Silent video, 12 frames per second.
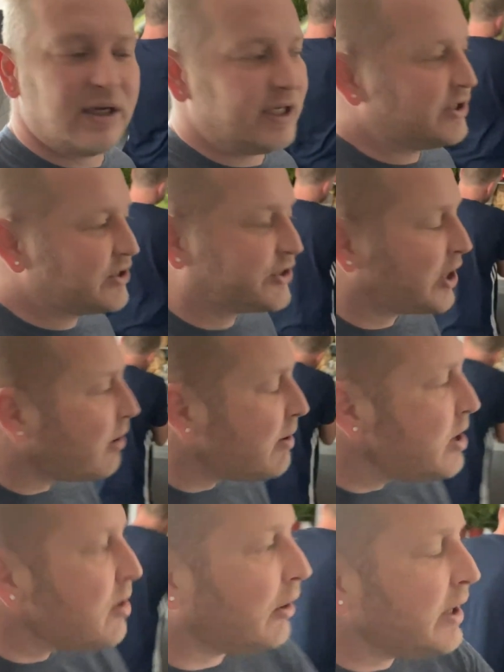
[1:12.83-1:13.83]
He's so
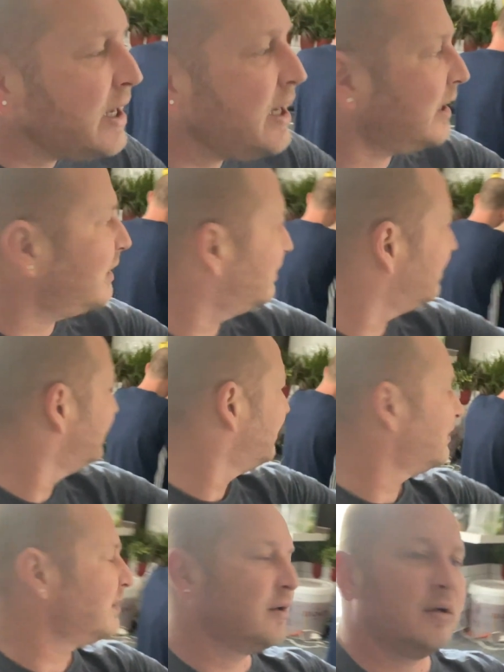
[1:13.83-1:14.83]
annoying.
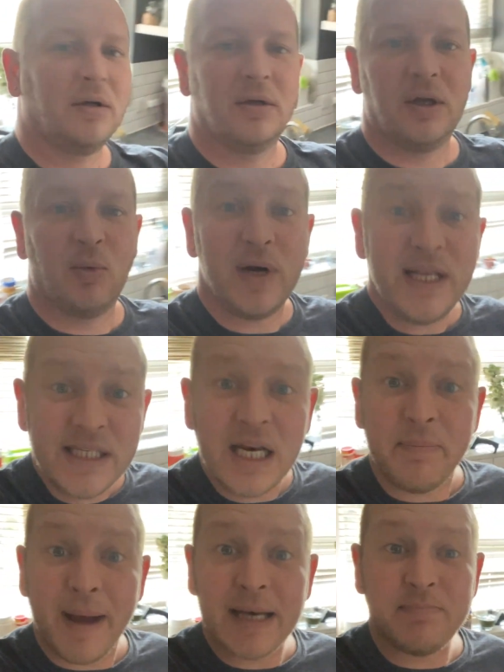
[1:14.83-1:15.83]
When he's in
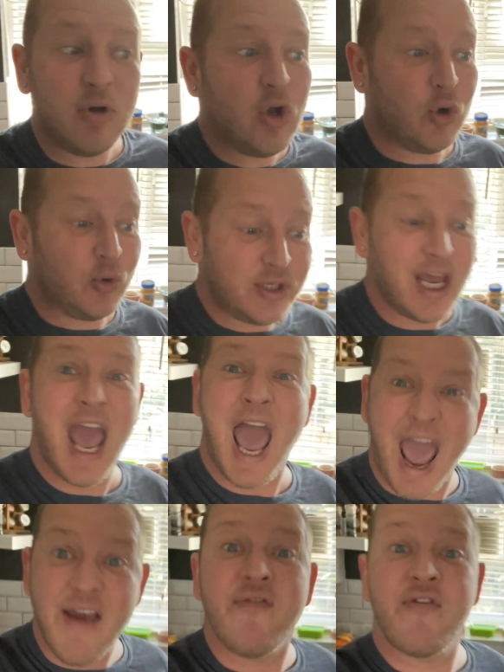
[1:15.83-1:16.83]
a bad mood,
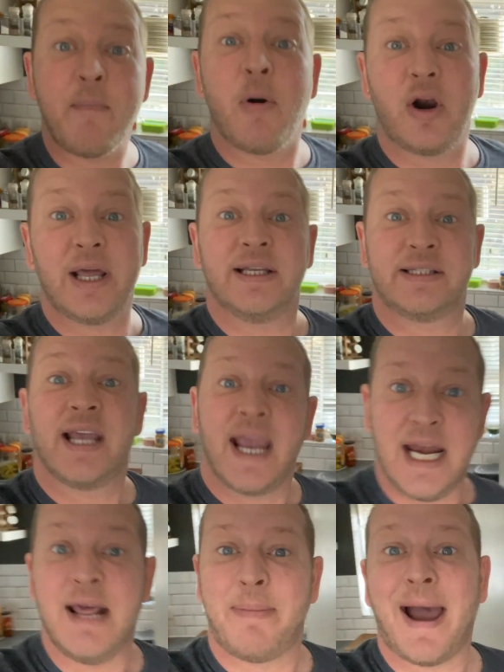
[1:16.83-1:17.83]
everybody's
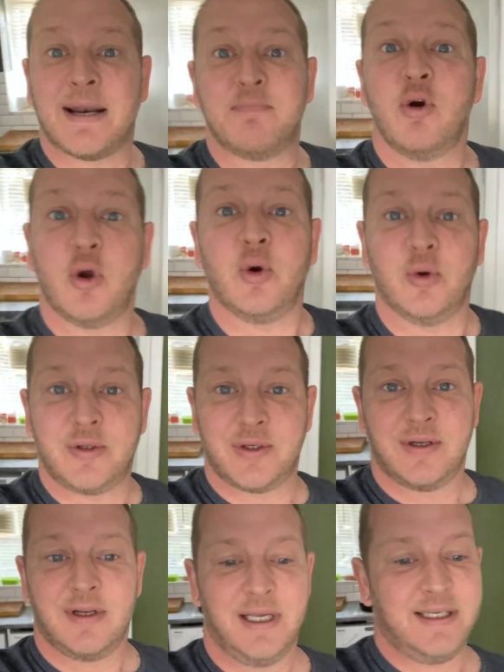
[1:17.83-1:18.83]
in a bad mood.
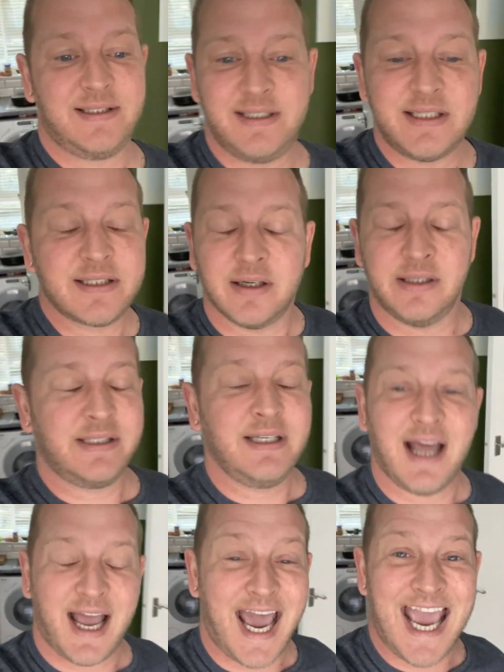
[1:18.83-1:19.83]
It's disgusting.
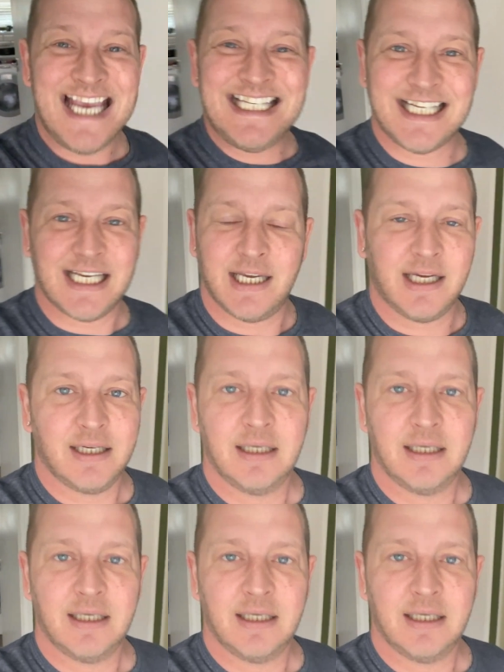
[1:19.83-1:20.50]
I hate it.